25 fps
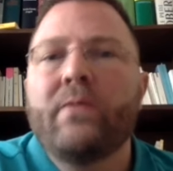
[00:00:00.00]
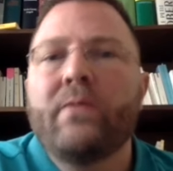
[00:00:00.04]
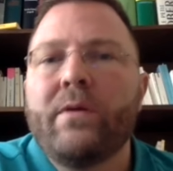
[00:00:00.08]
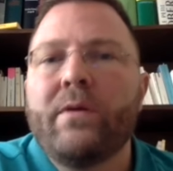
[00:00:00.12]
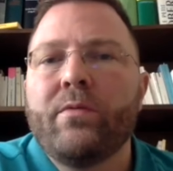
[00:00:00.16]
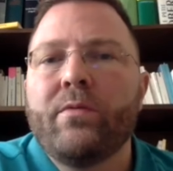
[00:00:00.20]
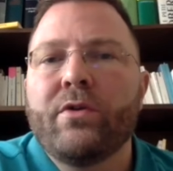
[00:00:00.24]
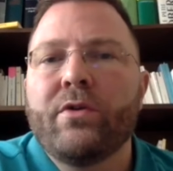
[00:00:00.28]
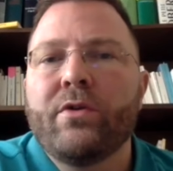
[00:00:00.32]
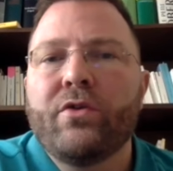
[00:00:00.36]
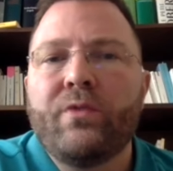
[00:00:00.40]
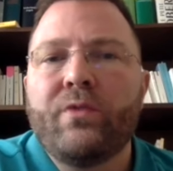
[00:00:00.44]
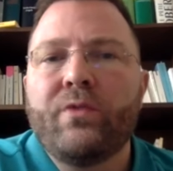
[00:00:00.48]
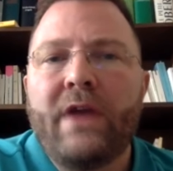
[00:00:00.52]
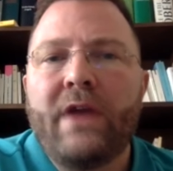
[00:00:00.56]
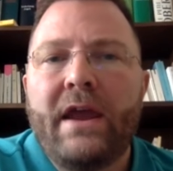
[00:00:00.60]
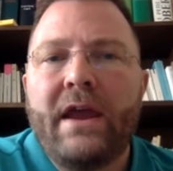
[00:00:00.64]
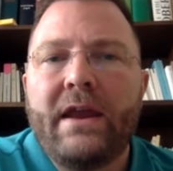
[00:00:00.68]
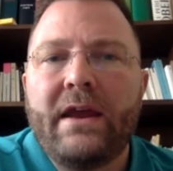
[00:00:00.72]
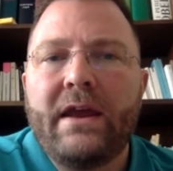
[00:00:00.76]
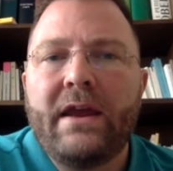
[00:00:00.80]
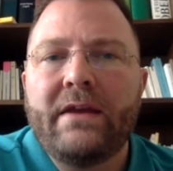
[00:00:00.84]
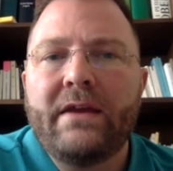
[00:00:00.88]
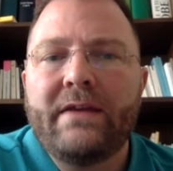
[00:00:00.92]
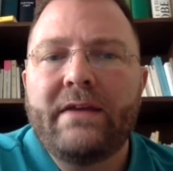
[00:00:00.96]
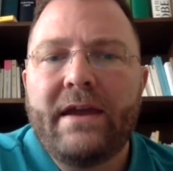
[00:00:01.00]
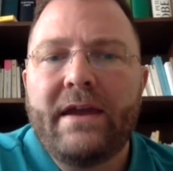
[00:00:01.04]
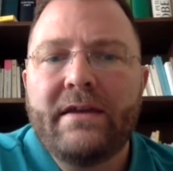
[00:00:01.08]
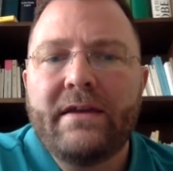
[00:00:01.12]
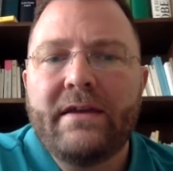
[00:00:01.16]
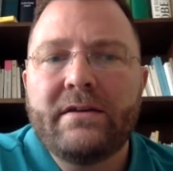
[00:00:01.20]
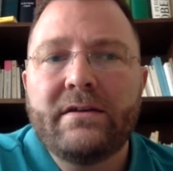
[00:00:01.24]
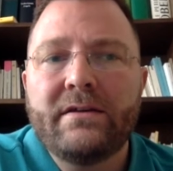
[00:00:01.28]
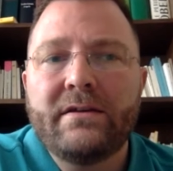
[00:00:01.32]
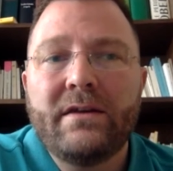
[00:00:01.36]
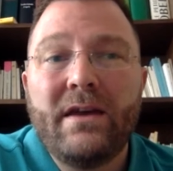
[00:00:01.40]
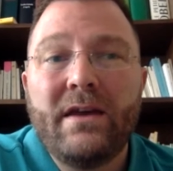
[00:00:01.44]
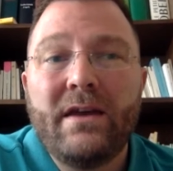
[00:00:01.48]
we were creating
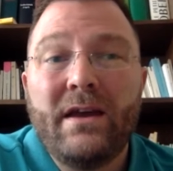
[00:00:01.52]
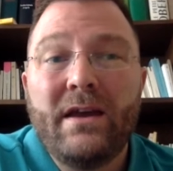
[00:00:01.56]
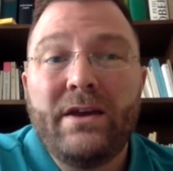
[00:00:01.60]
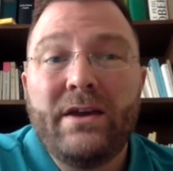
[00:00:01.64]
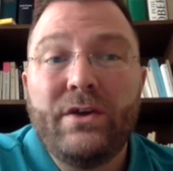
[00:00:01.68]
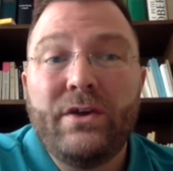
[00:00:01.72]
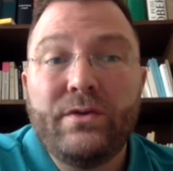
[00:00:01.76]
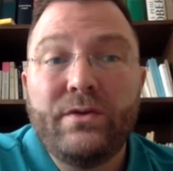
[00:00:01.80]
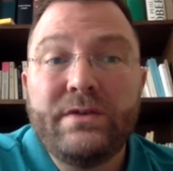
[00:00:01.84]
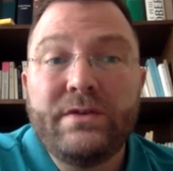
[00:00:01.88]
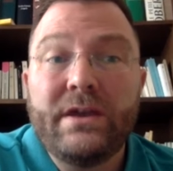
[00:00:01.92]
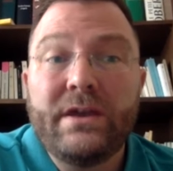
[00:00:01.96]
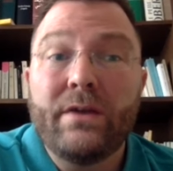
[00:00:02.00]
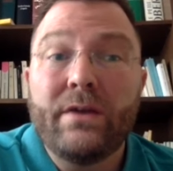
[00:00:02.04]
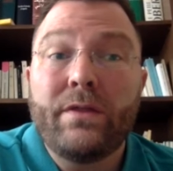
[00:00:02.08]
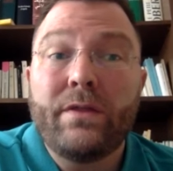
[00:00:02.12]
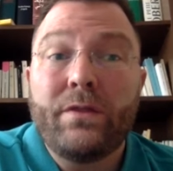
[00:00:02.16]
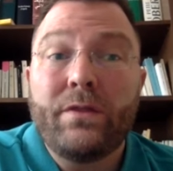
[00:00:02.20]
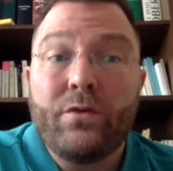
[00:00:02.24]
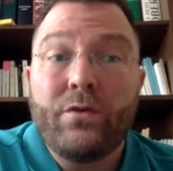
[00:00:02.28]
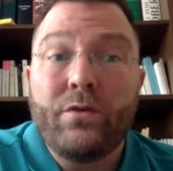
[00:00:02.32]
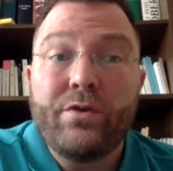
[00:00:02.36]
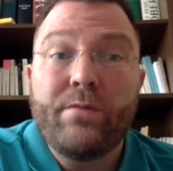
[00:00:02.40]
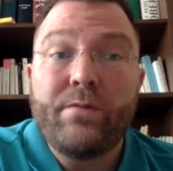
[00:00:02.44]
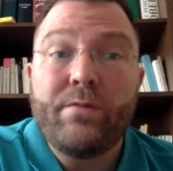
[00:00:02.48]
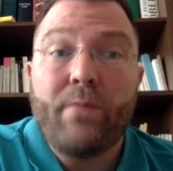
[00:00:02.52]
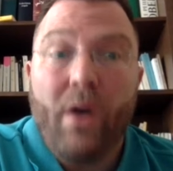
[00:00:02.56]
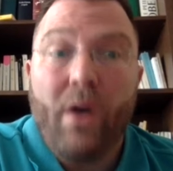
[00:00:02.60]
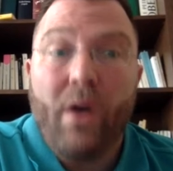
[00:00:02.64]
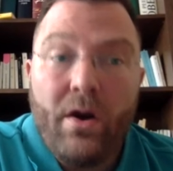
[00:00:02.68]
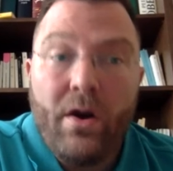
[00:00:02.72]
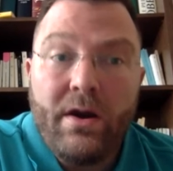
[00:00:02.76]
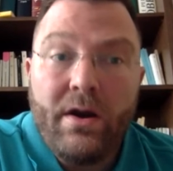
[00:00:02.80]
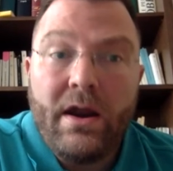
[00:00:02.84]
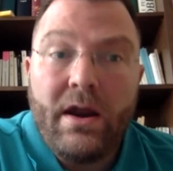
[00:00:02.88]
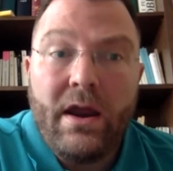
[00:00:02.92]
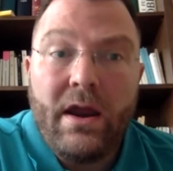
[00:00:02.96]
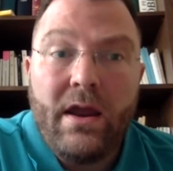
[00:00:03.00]
data using a third
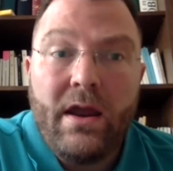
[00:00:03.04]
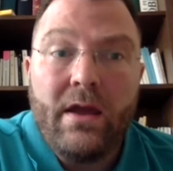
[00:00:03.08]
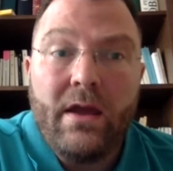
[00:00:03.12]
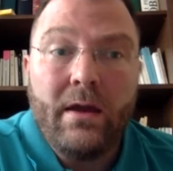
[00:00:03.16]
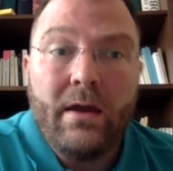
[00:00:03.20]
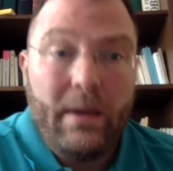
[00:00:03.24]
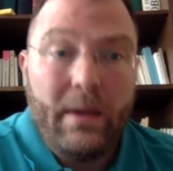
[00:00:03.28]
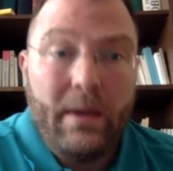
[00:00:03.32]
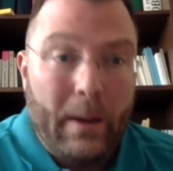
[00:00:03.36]
party